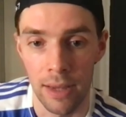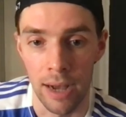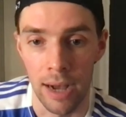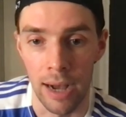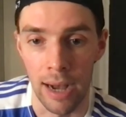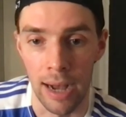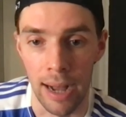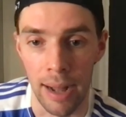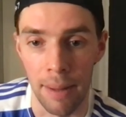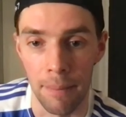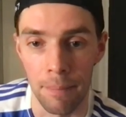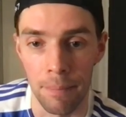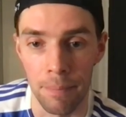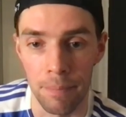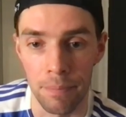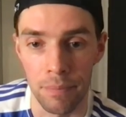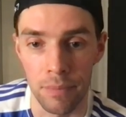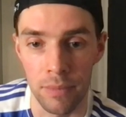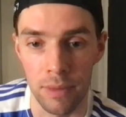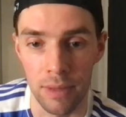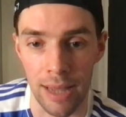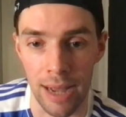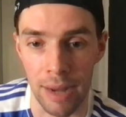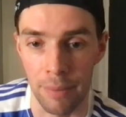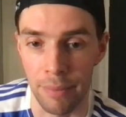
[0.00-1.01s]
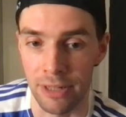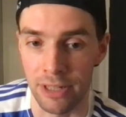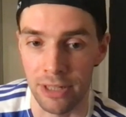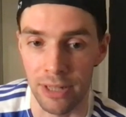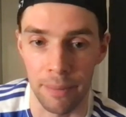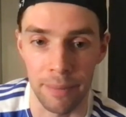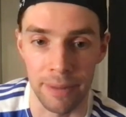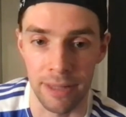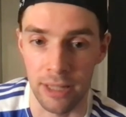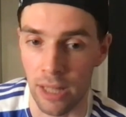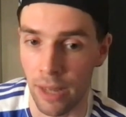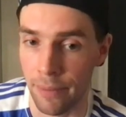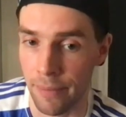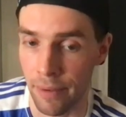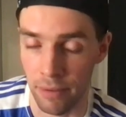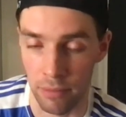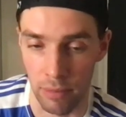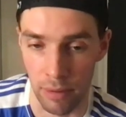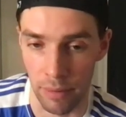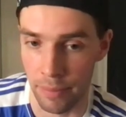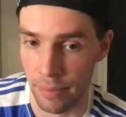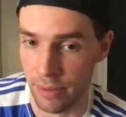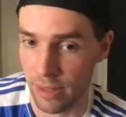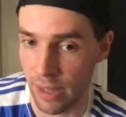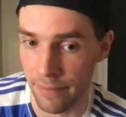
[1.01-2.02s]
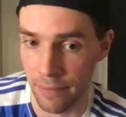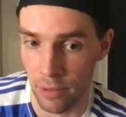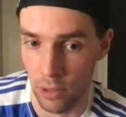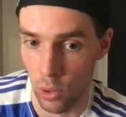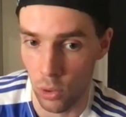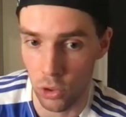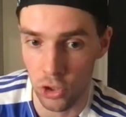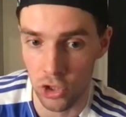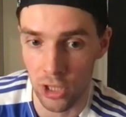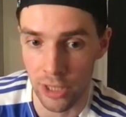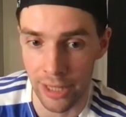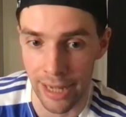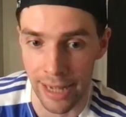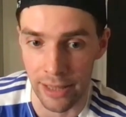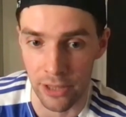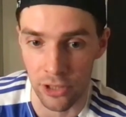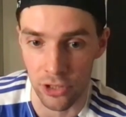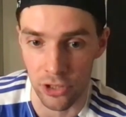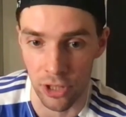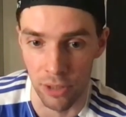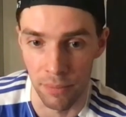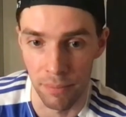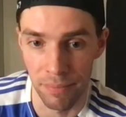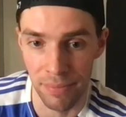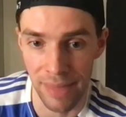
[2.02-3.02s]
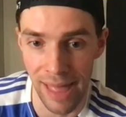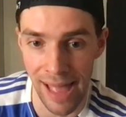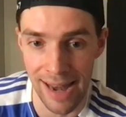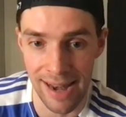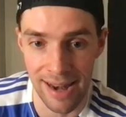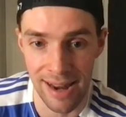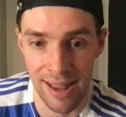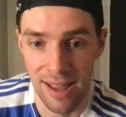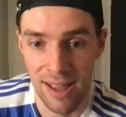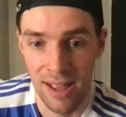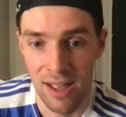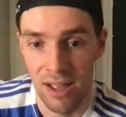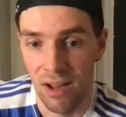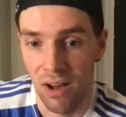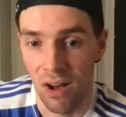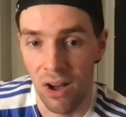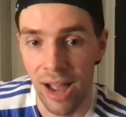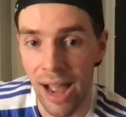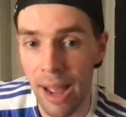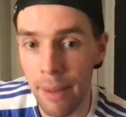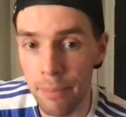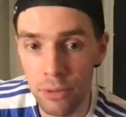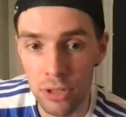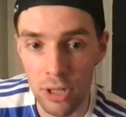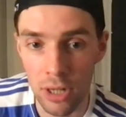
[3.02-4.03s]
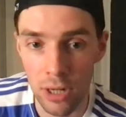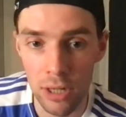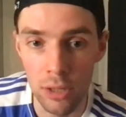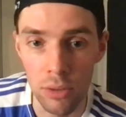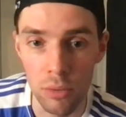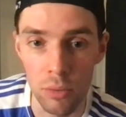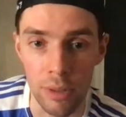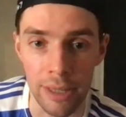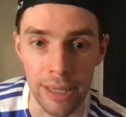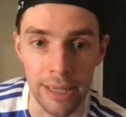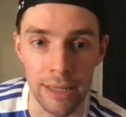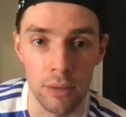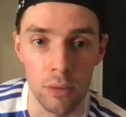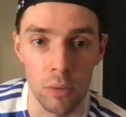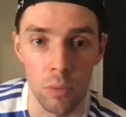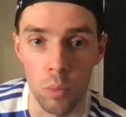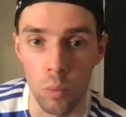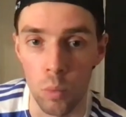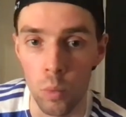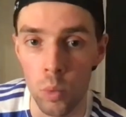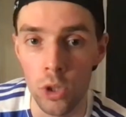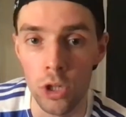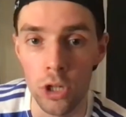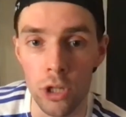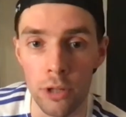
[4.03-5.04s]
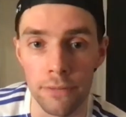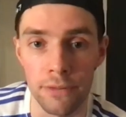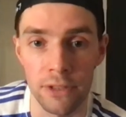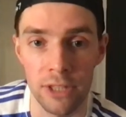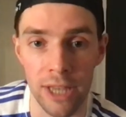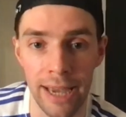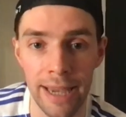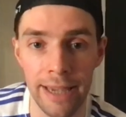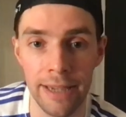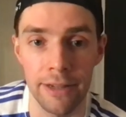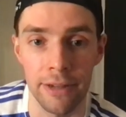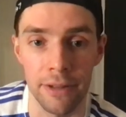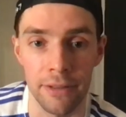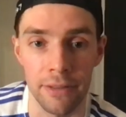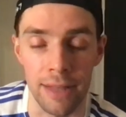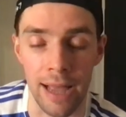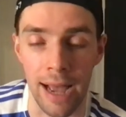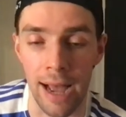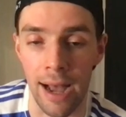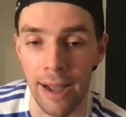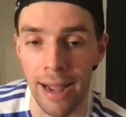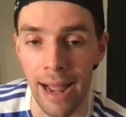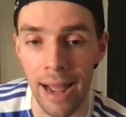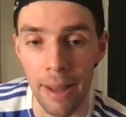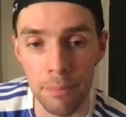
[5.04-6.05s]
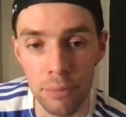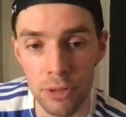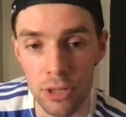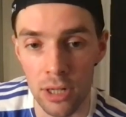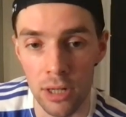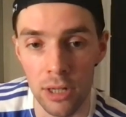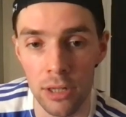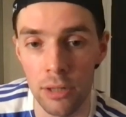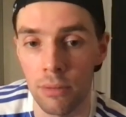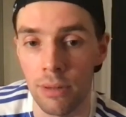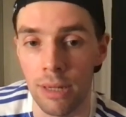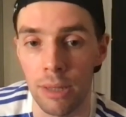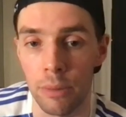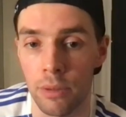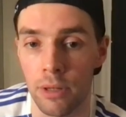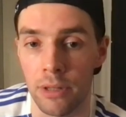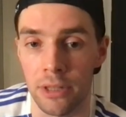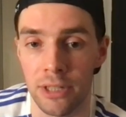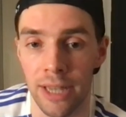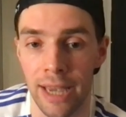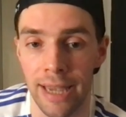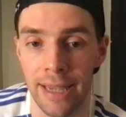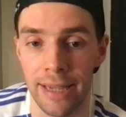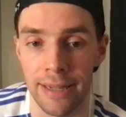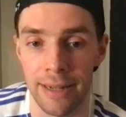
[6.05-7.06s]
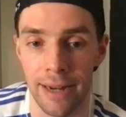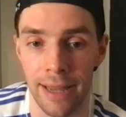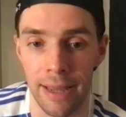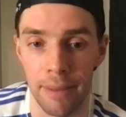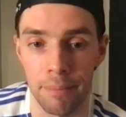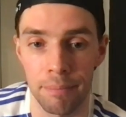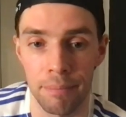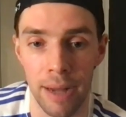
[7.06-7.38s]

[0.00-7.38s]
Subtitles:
and we haven't lost against them, then I absolutely would have taken that. I absolutely would have taken it.